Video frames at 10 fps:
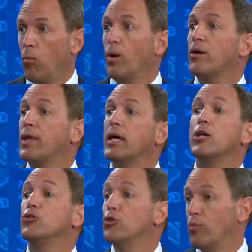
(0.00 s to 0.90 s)
What are they going
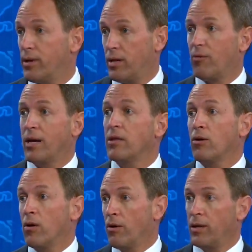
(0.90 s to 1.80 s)
to do with it, right?
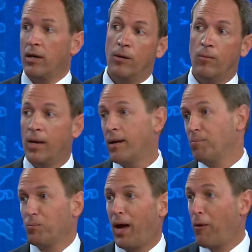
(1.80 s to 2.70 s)
And
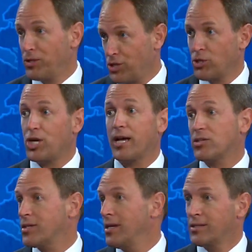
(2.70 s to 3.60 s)
I would
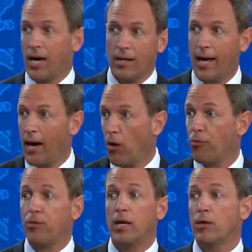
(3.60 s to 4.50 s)
suggest telehealth,
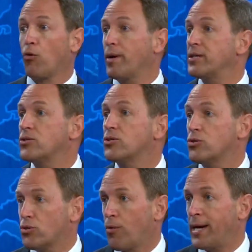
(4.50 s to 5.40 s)
increased
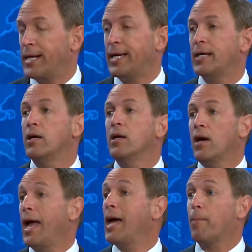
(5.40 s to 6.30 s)
screening,
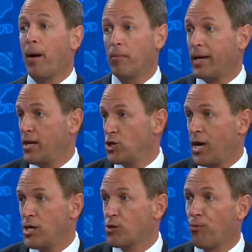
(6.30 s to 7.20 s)
public
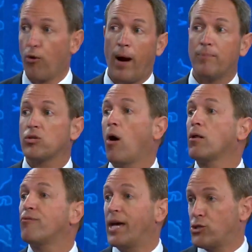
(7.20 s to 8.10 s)
education programs. All
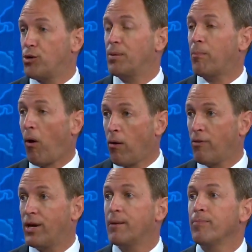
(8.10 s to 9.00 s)
of that should be part
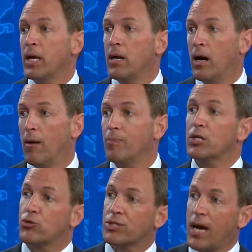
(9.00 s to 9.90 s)
of it.
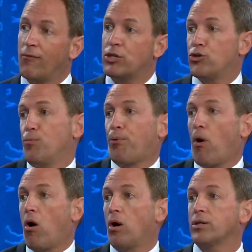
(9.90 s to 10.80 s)
So it's kind of a
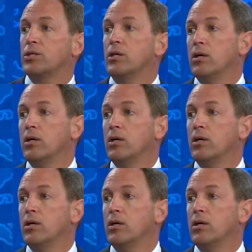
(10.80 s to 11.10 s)
two-pronged